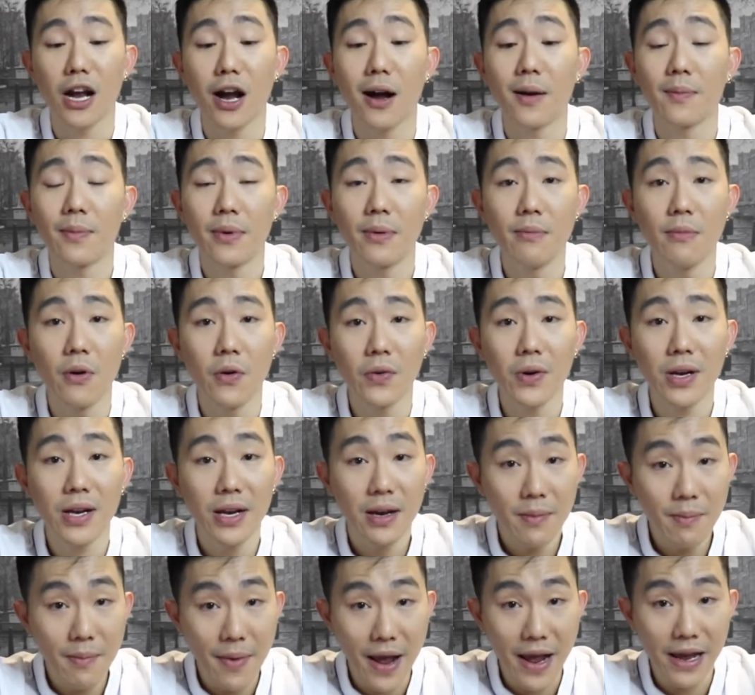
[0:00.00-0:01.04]
Got promoted
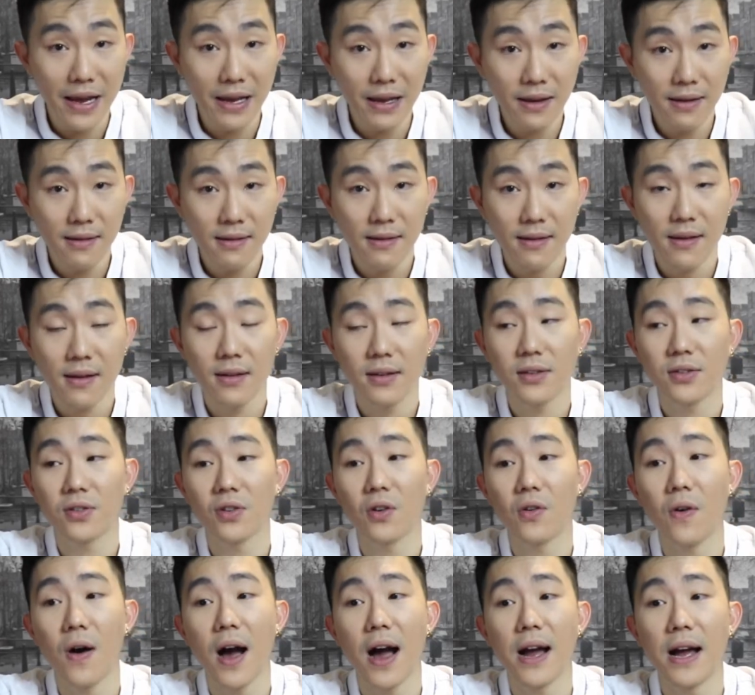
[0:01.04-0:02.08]
in May
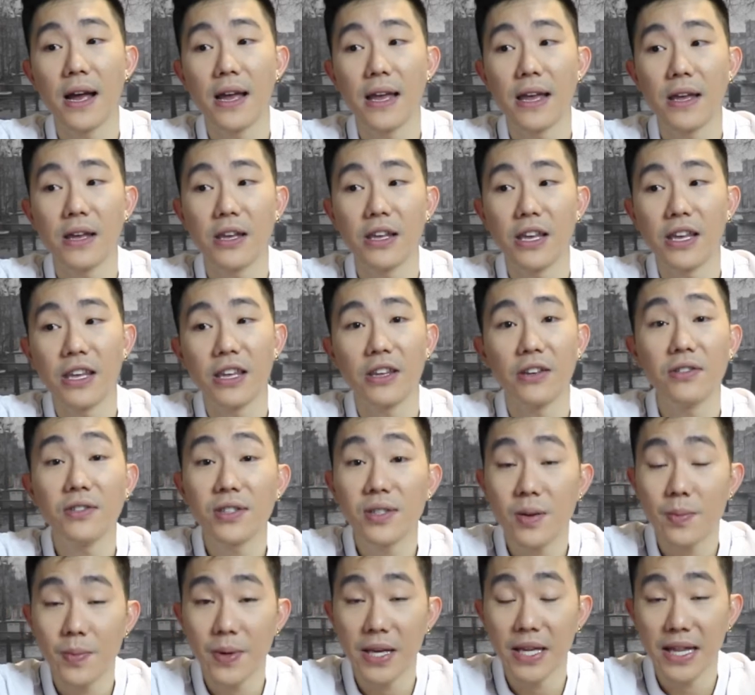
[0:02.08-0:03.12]
so I
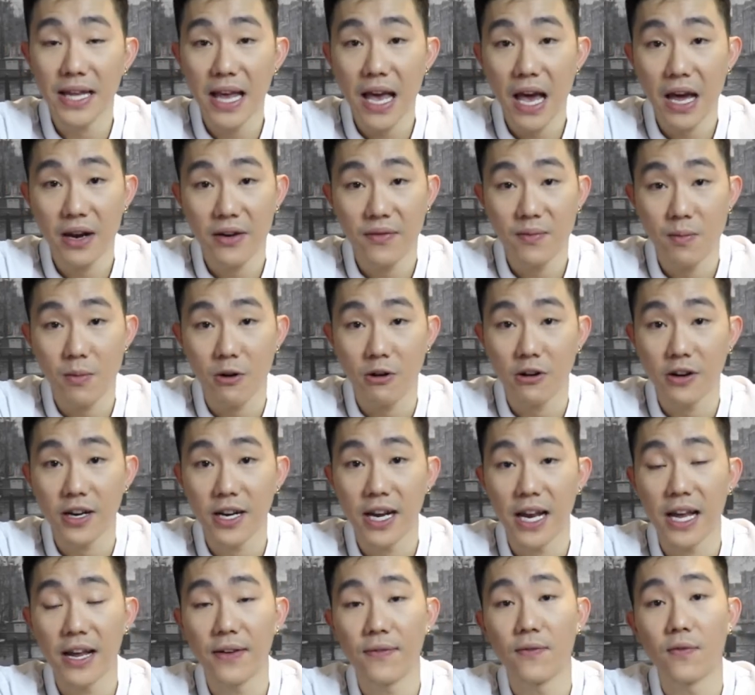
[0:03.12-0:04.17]
used to be the head of
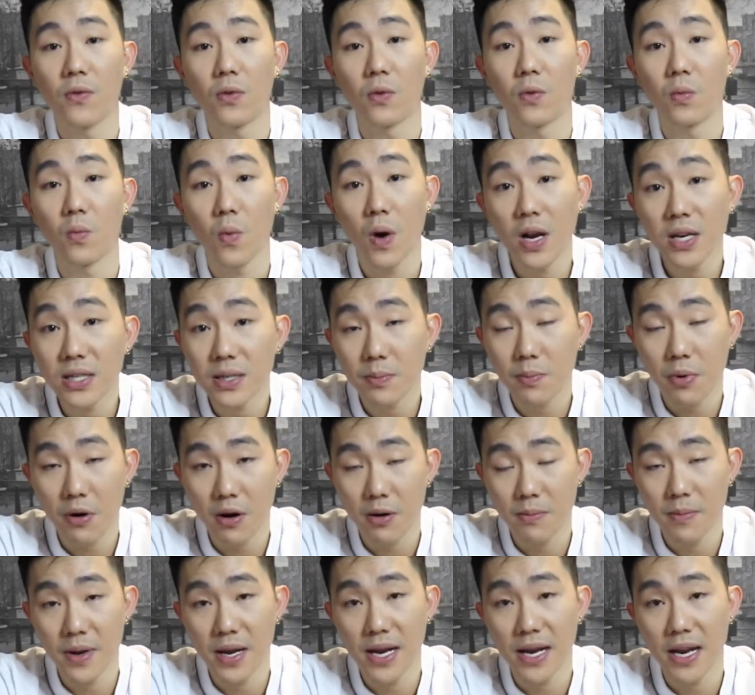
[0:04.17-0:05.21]
marketing for one
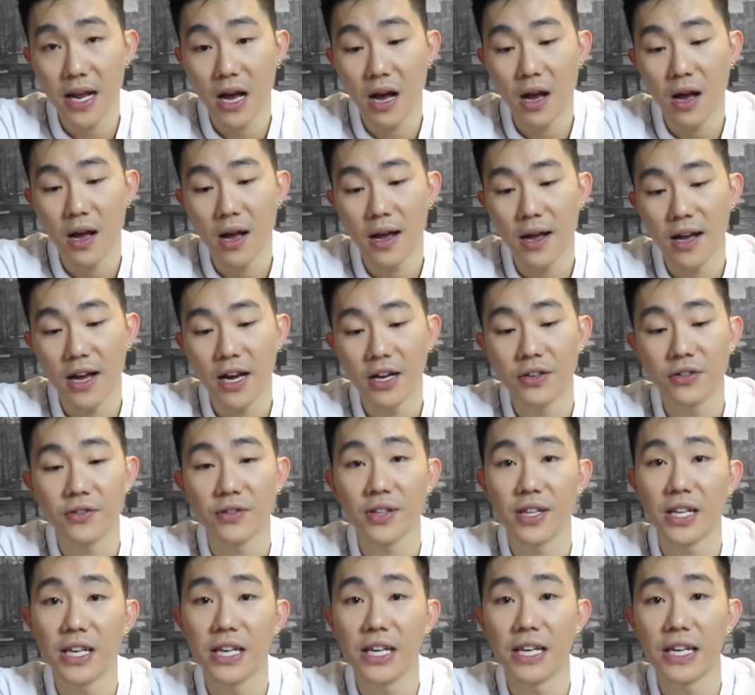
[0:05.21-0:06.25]
department uh, under
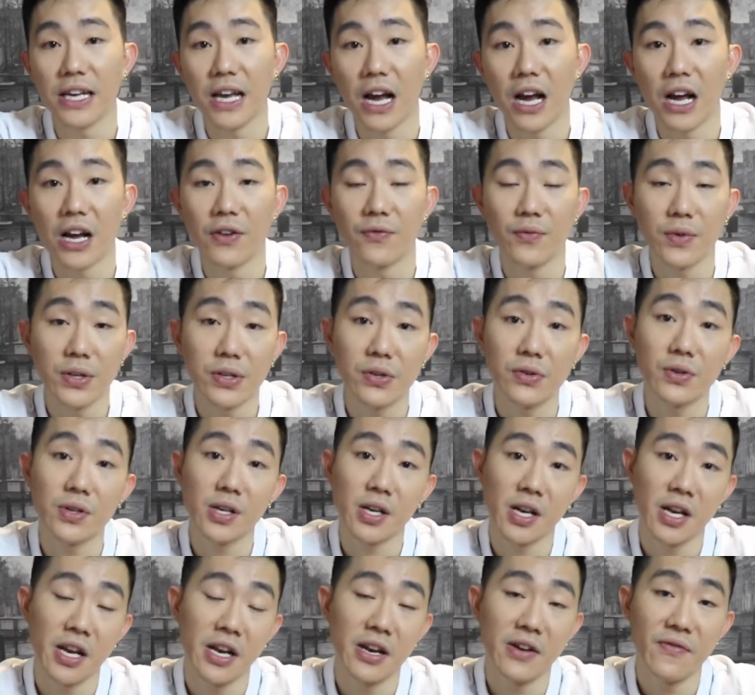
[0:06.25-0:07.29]
the uh, research
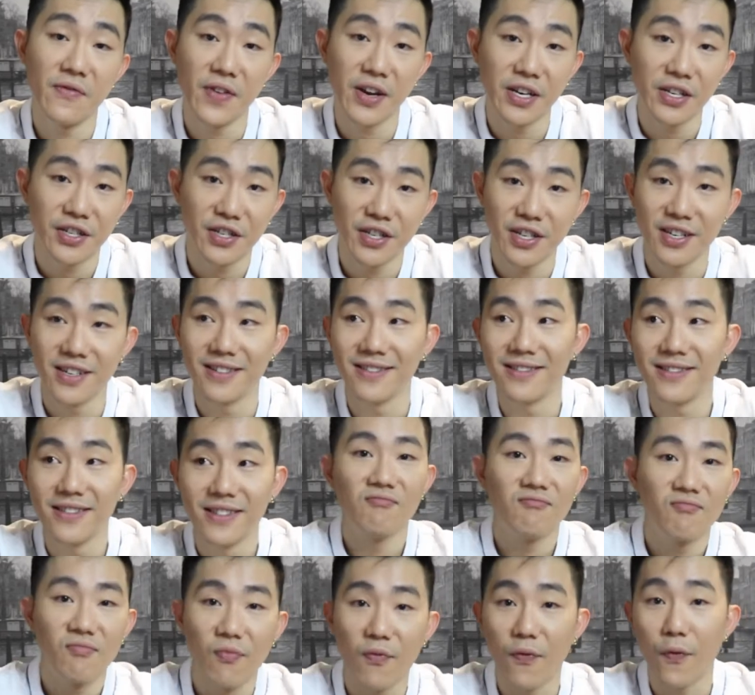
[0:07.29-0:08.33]
and innovation
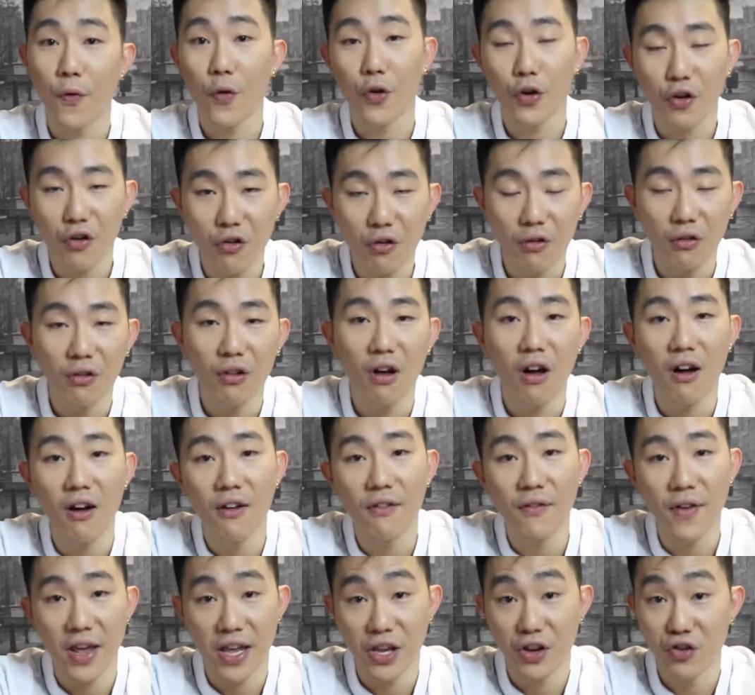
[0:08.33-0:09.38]
vertical
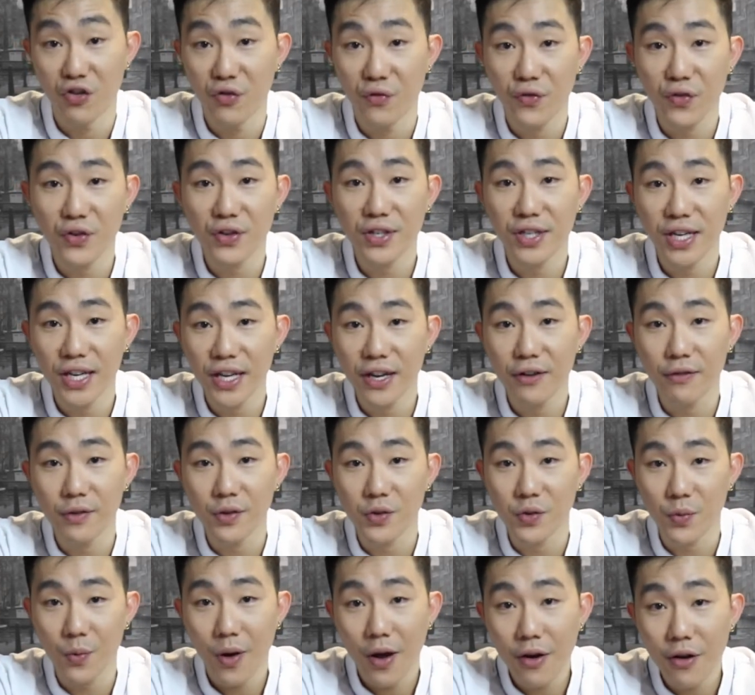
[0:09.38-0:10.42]
of a university here
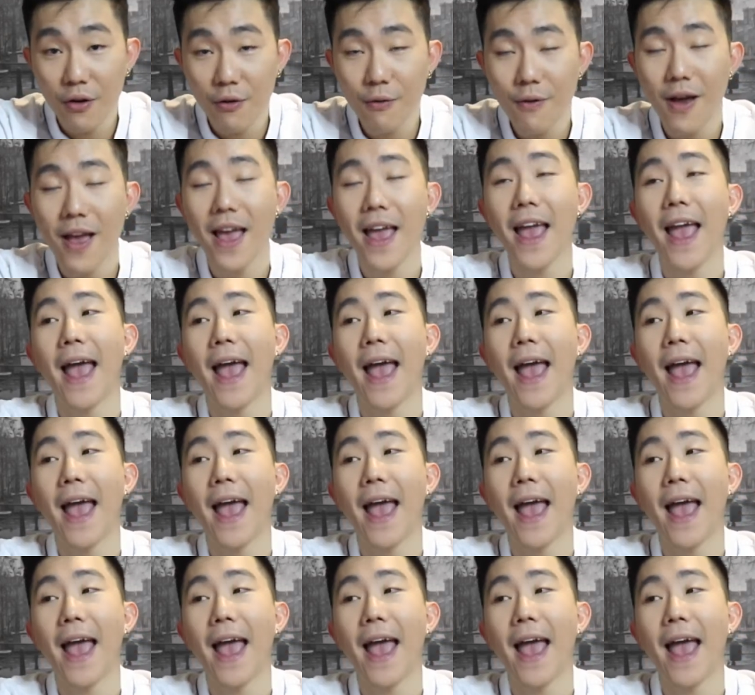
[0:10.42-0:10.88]
in Toronto.